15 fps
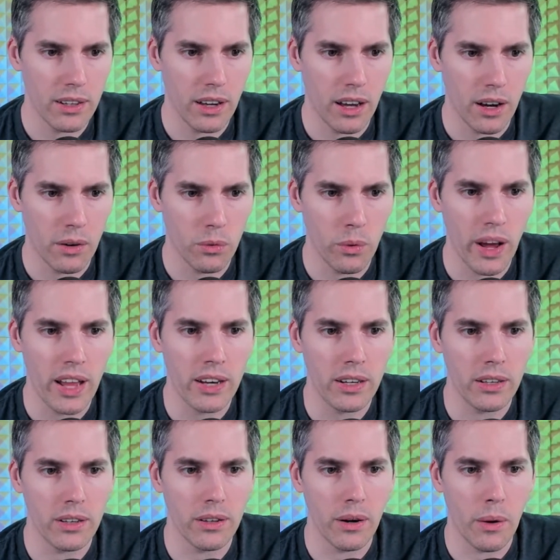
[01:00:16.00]
When
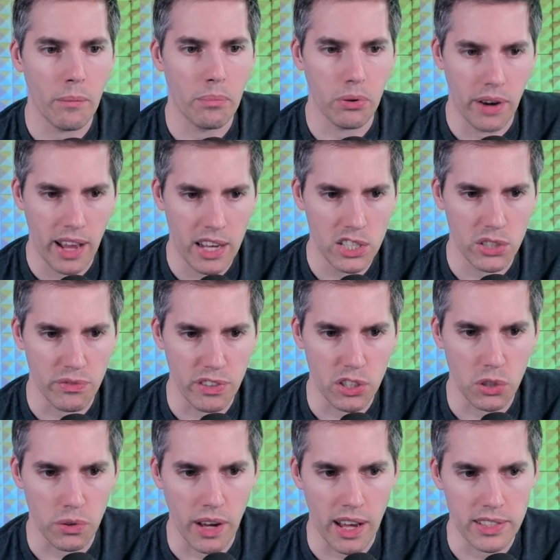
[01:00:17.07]
Branch of
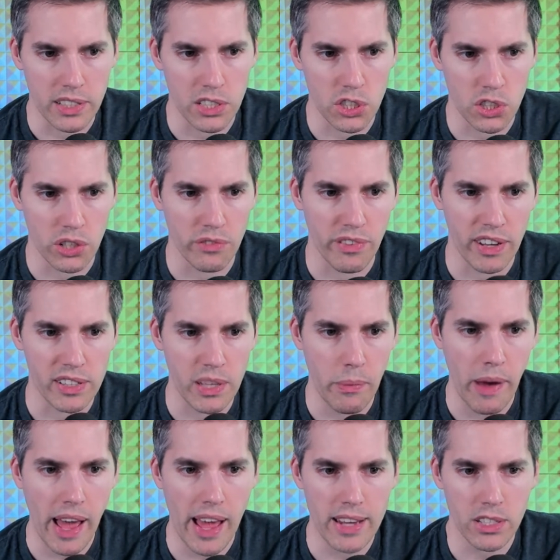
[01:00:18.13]
Vitu-Ghazi is turned face up,
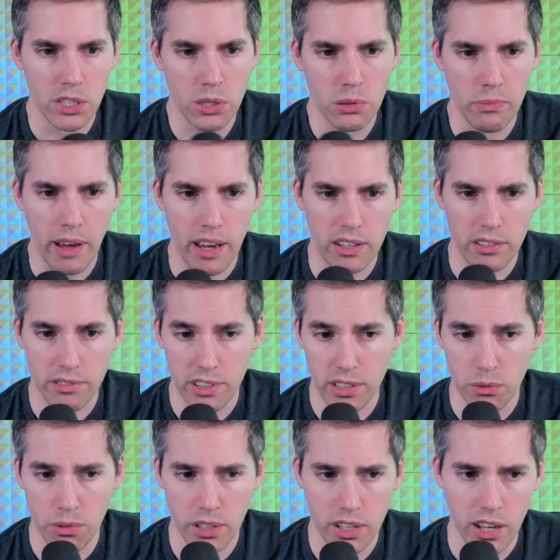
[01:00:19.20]
add 2 mana of any
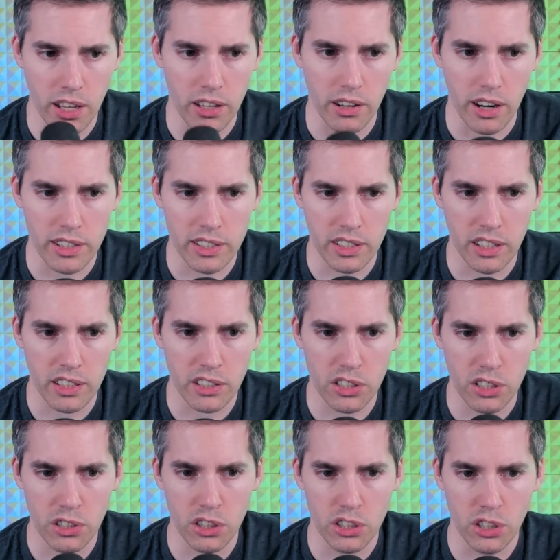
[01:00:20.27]
one color. Until end of
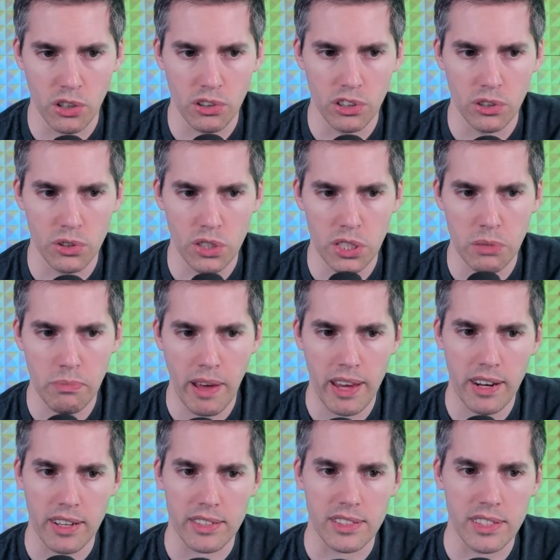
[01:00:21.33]
turn, you don't lose this mana
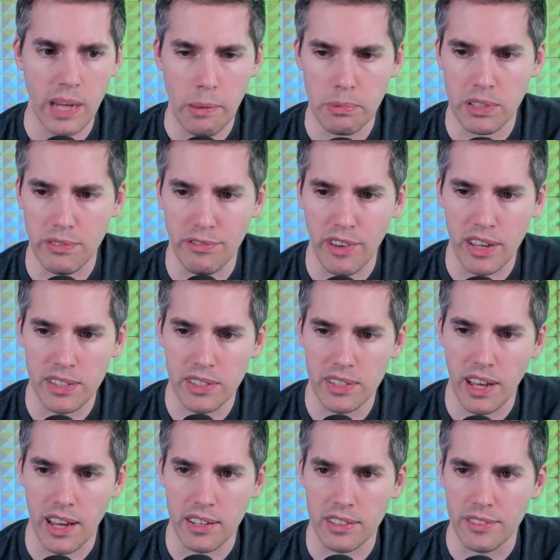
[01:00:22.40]
as steps and phases
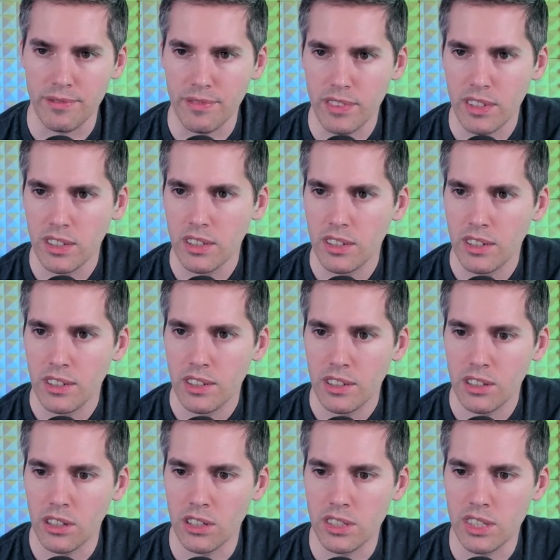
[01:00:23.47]
end.
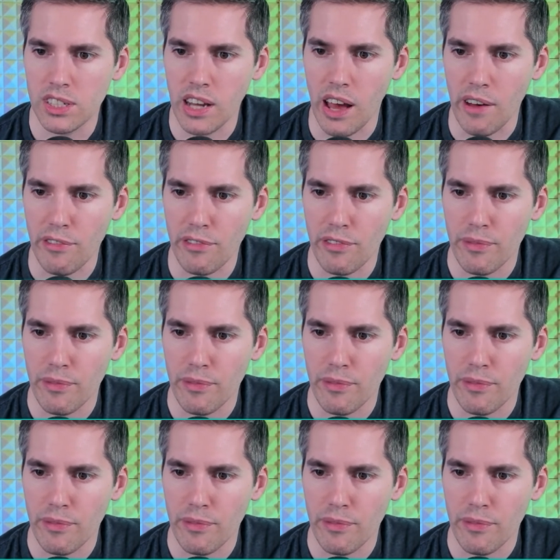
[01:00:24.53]
Good stuff.